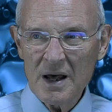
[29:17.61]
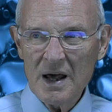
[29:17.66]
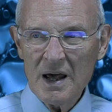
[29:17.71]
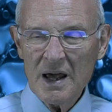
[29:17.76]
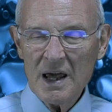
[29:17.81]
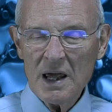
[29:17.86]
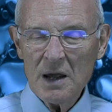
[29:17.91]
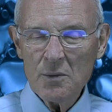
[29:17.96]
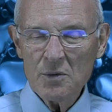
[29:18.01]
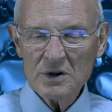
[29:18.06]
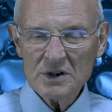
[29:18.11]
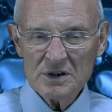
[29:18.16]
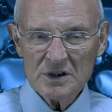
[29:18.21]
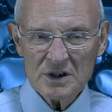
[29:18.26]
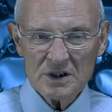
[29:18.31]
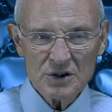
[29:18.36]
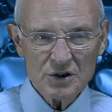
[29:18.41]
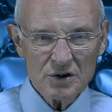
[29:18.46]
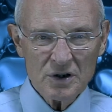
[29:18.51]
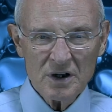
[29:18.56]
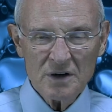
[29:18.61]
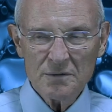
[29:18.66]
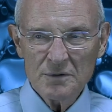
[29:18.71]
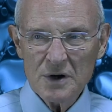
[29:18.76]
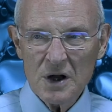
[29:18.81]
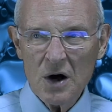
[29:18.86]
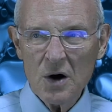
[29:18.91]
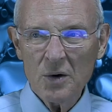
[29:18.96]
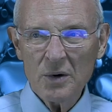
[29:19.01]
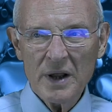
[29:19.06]
He should have
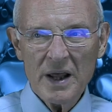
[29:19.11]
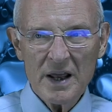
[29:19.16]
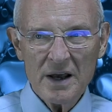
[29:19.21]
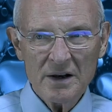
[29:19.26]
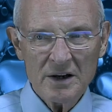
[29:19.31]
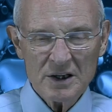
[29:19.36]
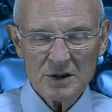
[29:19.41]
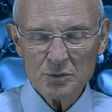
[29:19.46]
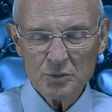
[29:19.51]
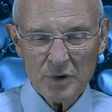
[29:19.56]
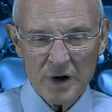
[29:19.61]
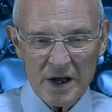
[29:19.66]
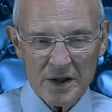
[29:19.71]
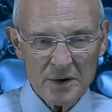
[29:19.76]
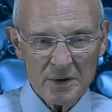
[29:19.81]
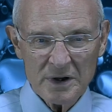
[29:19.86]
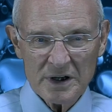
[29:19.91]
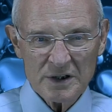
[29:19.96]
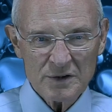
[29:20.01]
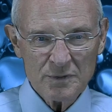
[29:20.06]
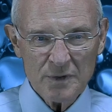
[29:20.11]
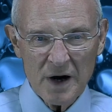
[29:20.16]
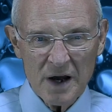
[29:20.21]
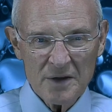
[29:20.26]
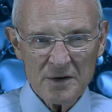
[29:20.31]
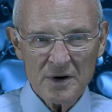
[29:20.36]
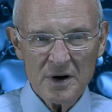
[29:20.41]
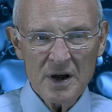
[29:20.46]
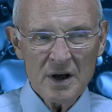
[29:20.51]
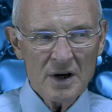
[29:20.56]
known, he and his brother and his
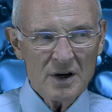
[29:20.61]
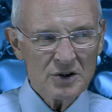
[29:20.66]
father